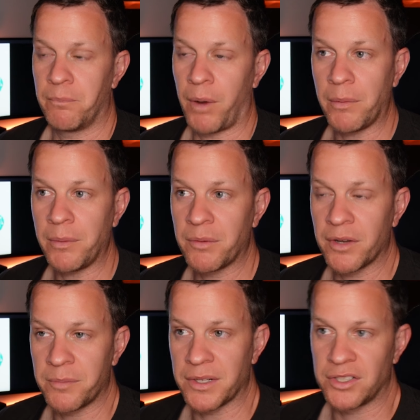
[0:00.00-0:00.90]
Probably one
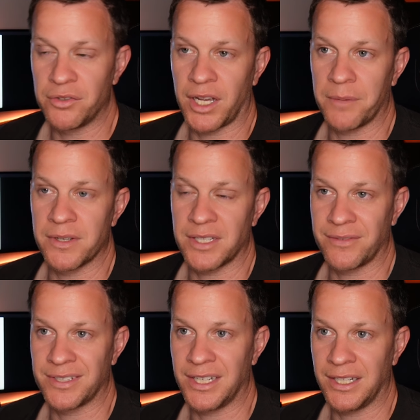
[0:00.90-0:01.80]
of the best newcomers
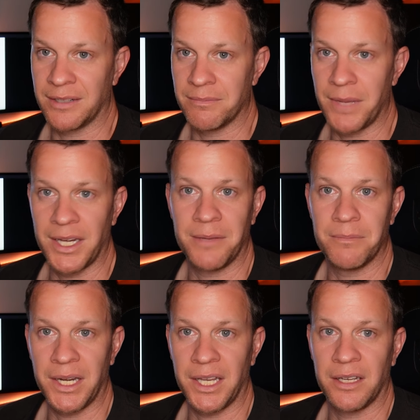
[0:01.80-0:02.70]
I've seen in many,
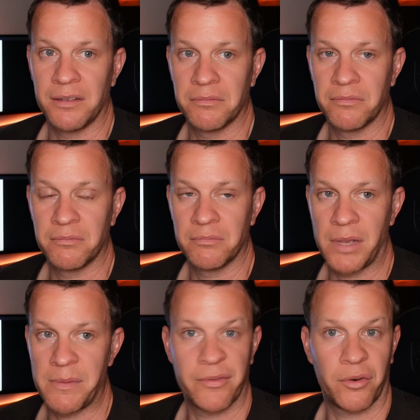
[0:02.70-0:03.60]
many,
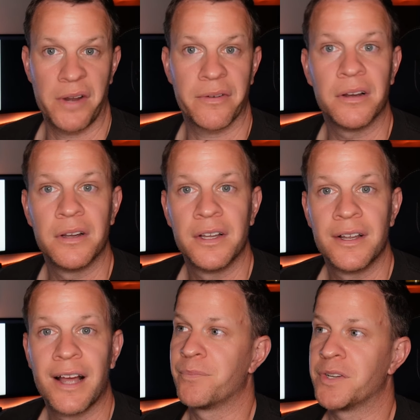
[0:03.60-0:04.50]
maybe forever,
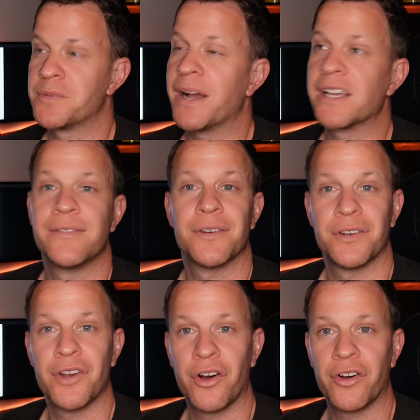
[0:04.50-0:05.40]
which might give you a
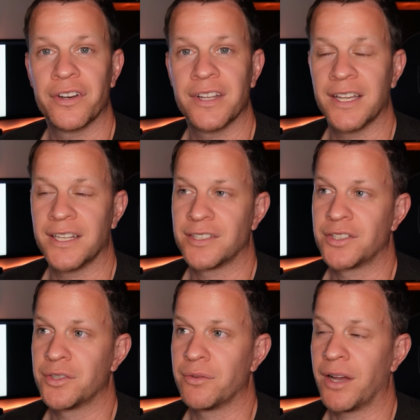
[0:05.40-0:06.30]
nod as
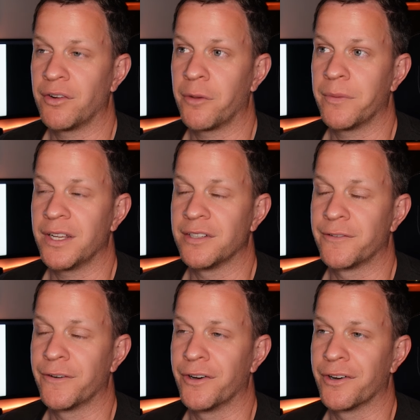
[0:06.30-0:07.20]
to our nominees
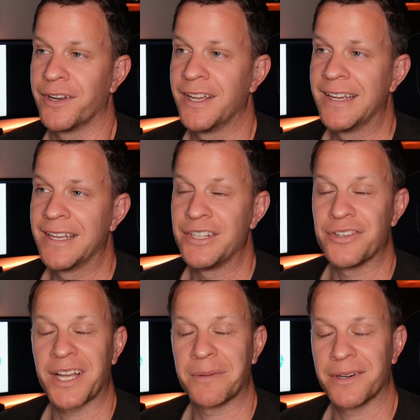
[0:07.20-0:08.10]
for
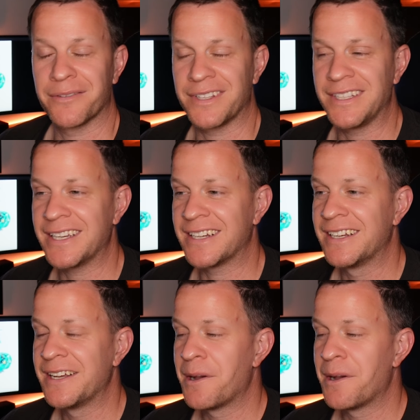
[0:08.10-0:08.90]
Newcomer of the Year.